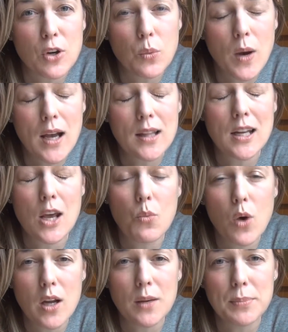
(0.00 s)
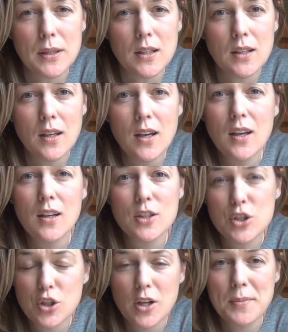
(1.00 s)
a while and I want to be
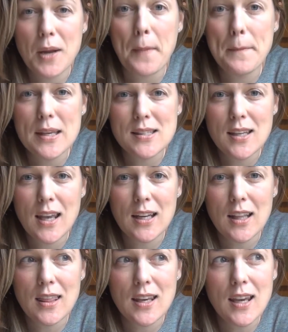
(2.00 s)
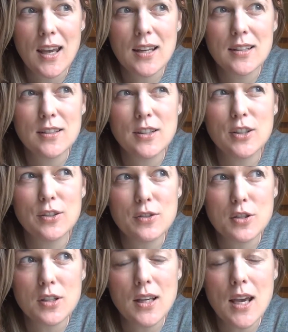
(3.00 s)
sure I'm not missing anything, and
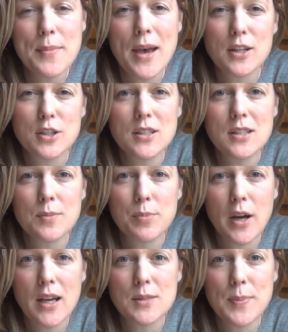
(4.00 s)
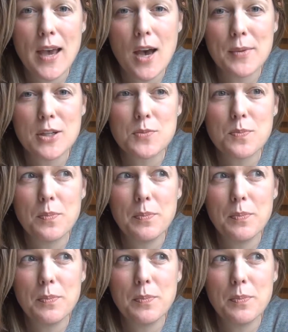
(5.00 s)
usually I'm actually surprised by how much